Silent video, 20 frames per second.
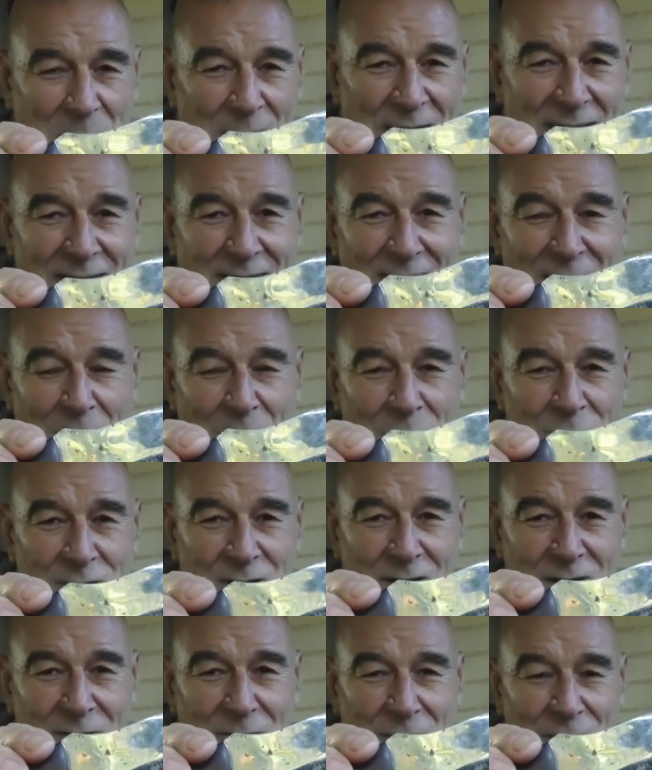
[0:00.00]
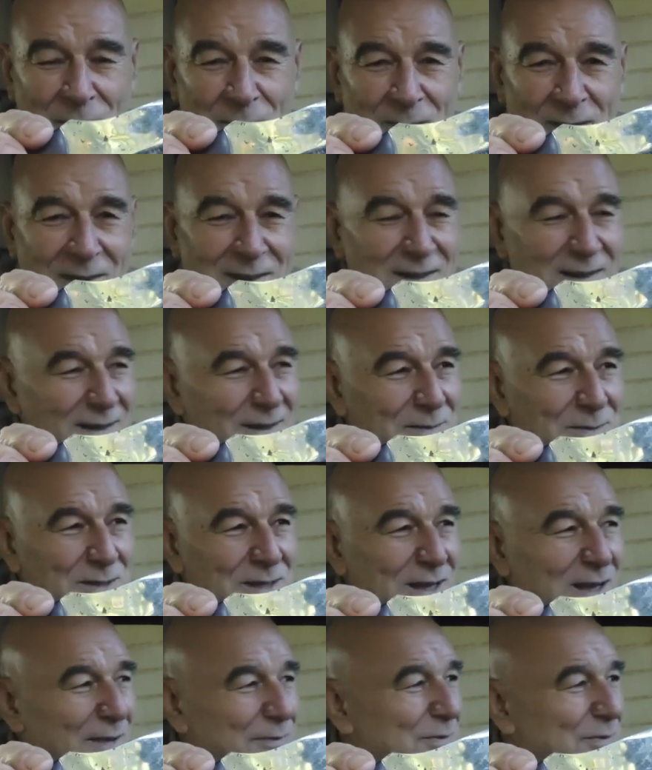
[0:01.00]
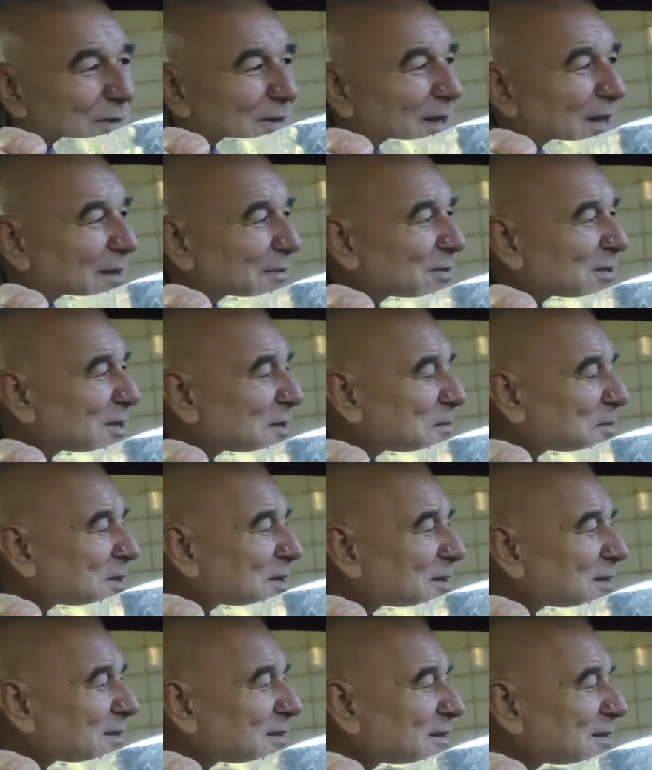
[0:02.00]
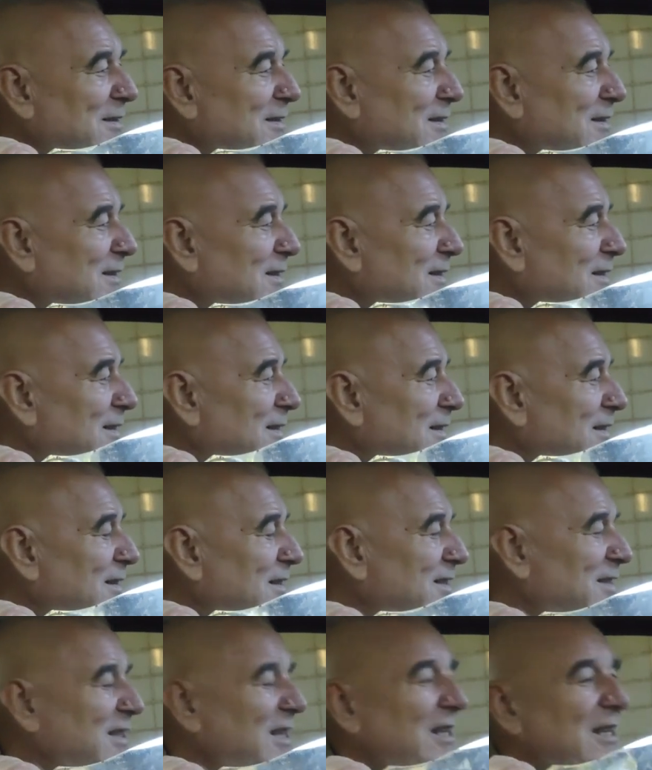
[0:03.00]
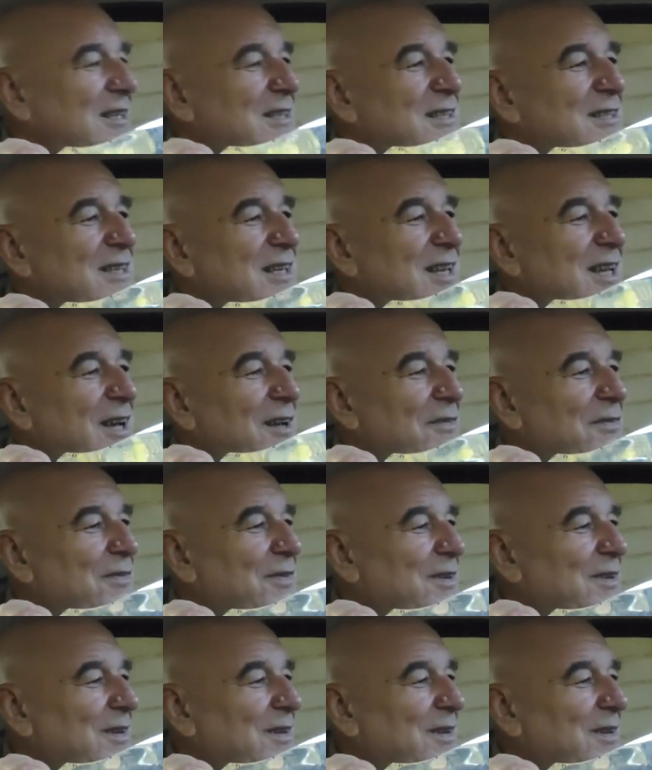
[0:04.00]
brand that I was looking for, it was F something, CF